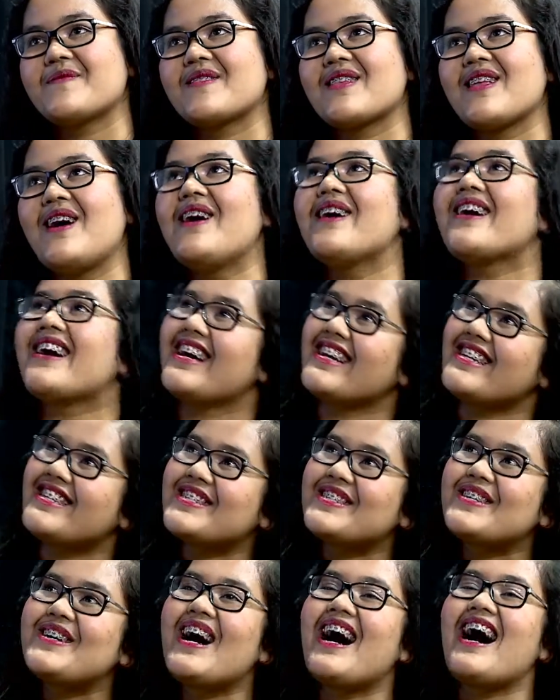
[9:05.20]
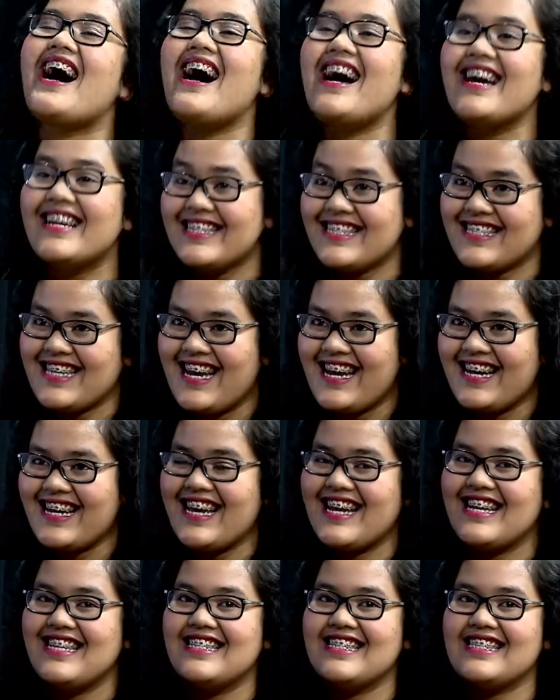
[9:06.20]
Okay, so ISAC
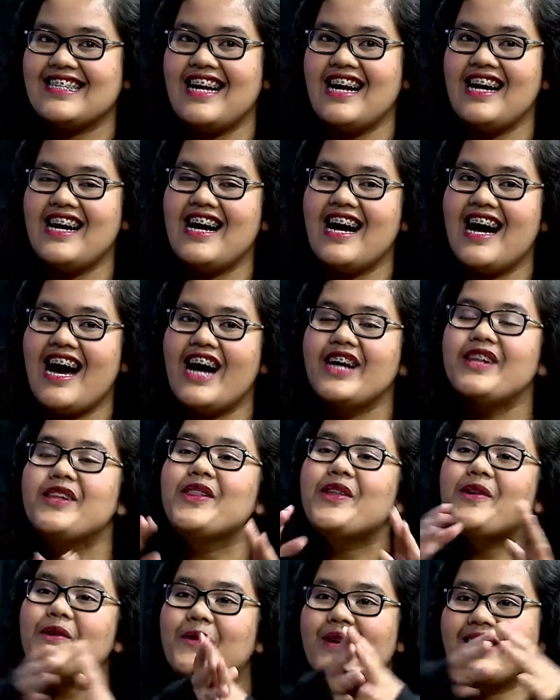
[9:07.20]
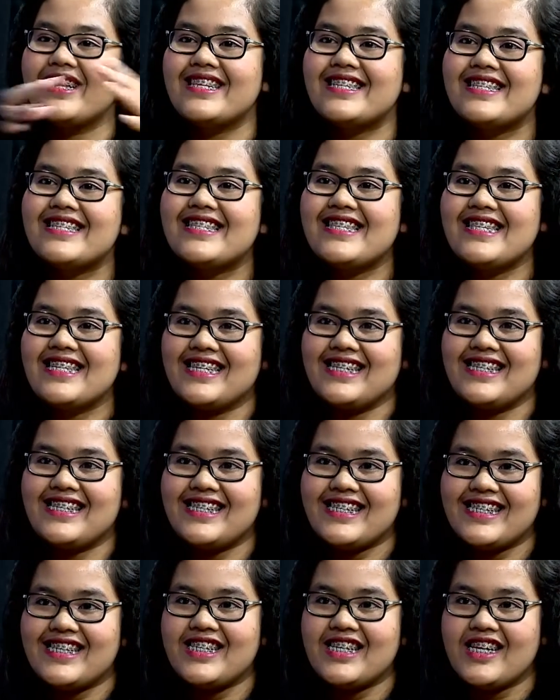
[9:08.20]
is I don't know what is the
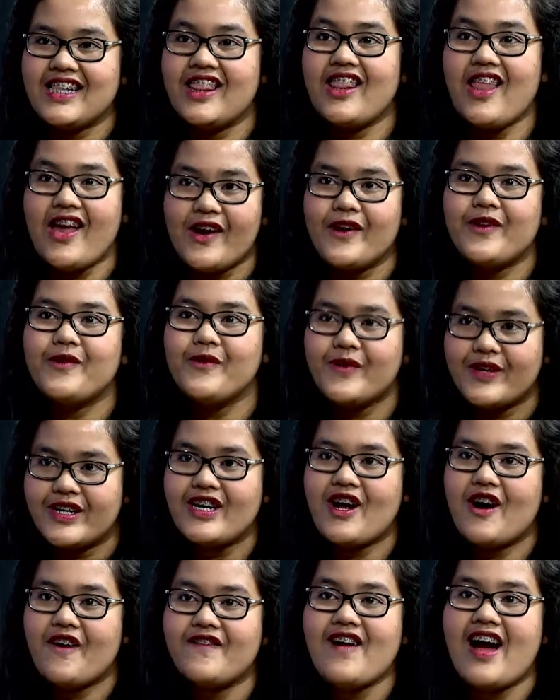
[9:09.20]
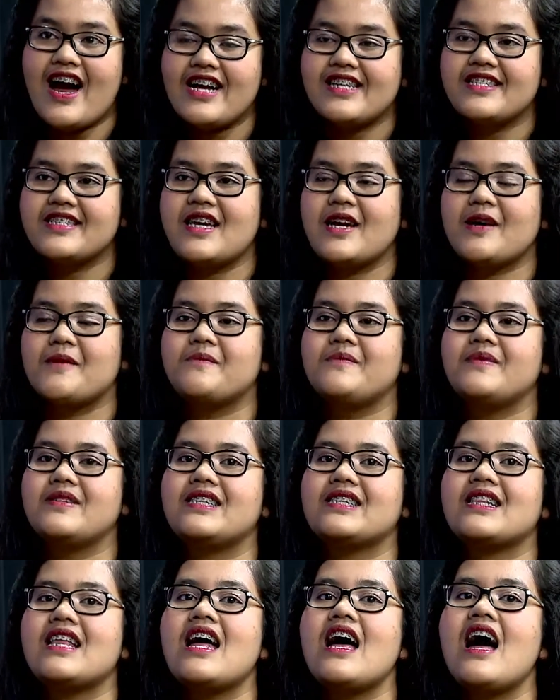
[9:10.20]
long word of ISAC,
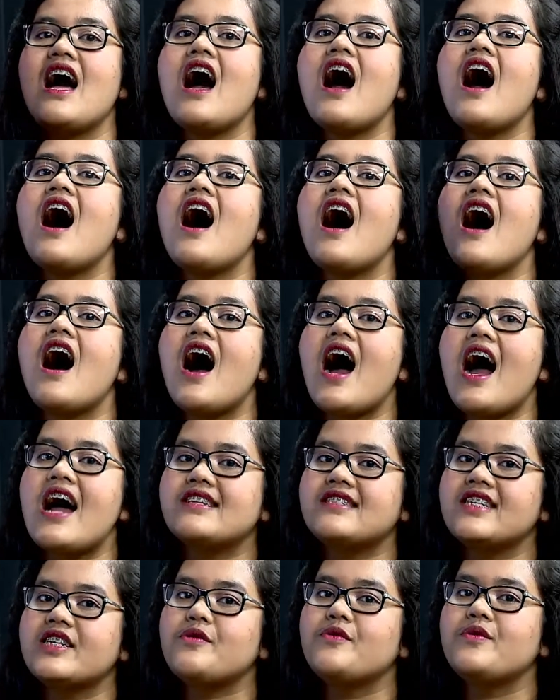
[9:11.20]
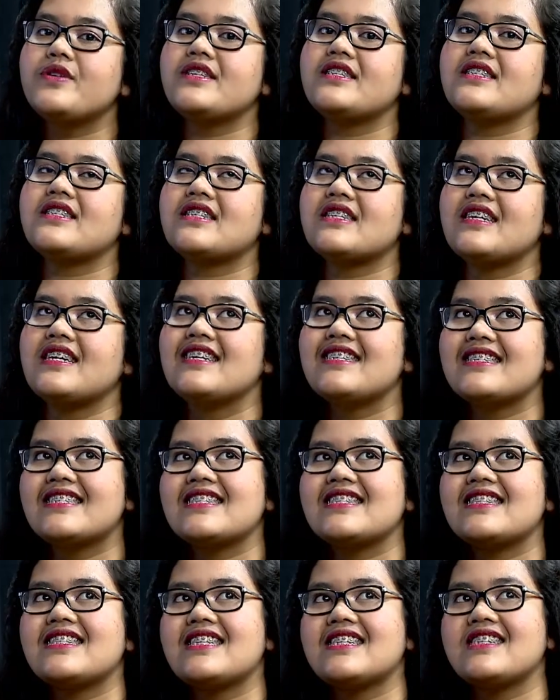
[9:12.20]
but ISAC is
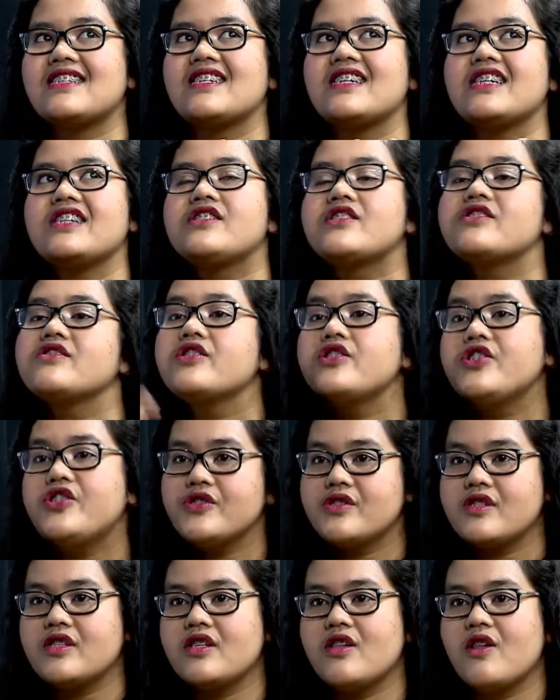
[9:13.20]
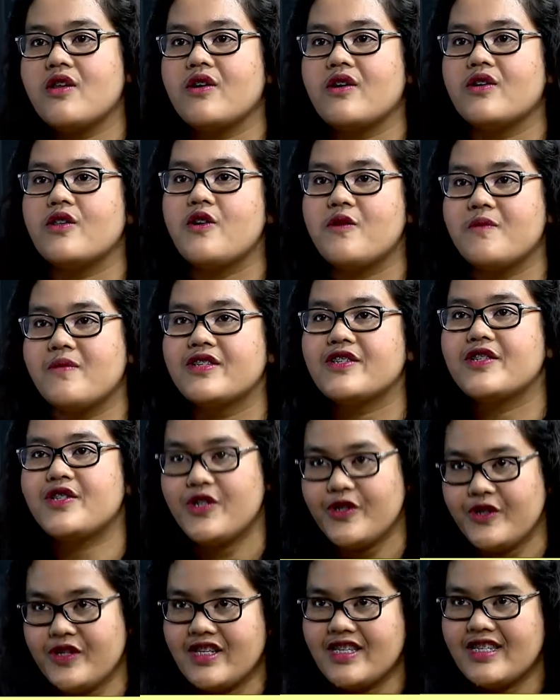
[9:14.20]
the international global
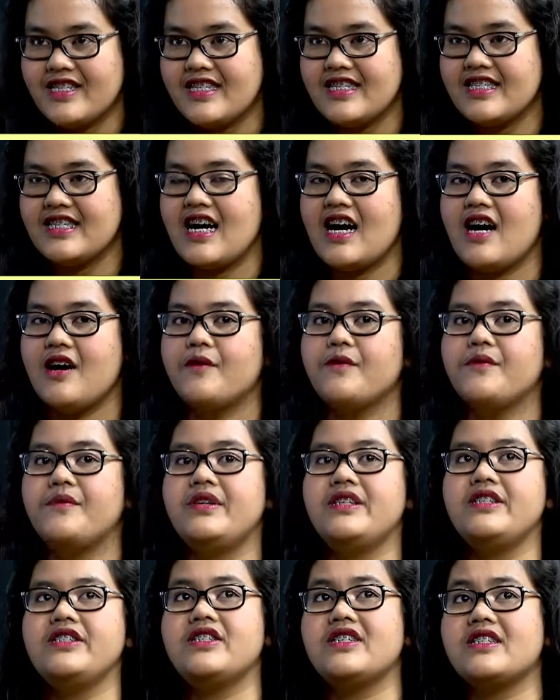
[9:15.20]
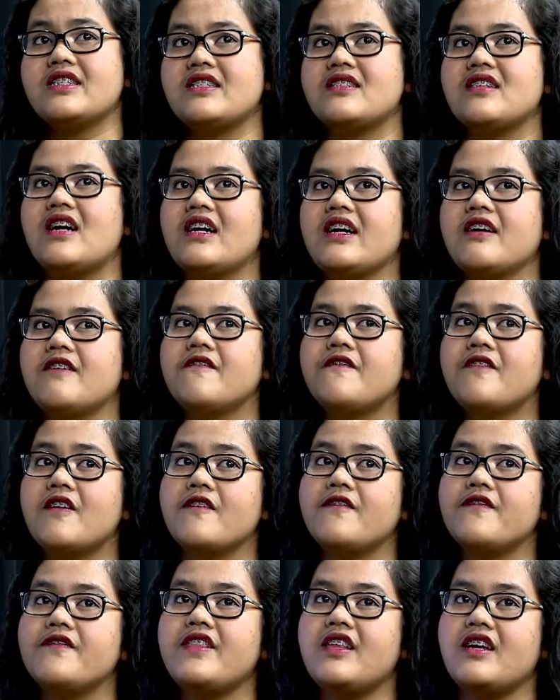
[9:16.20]
students that we're just not
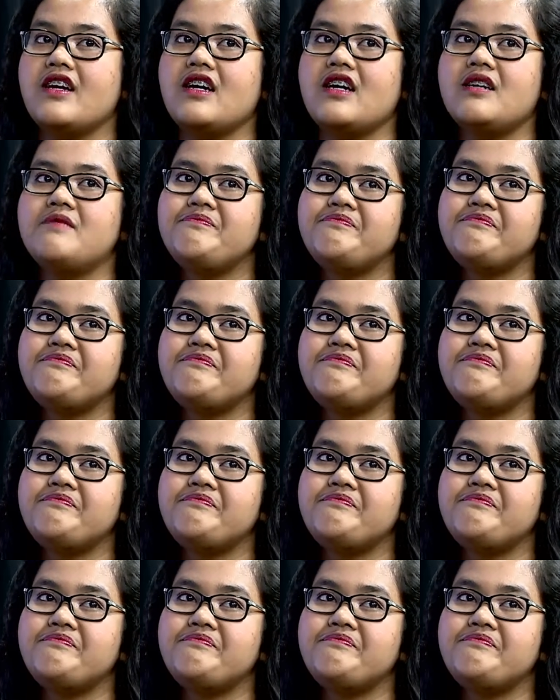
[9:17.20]
involved the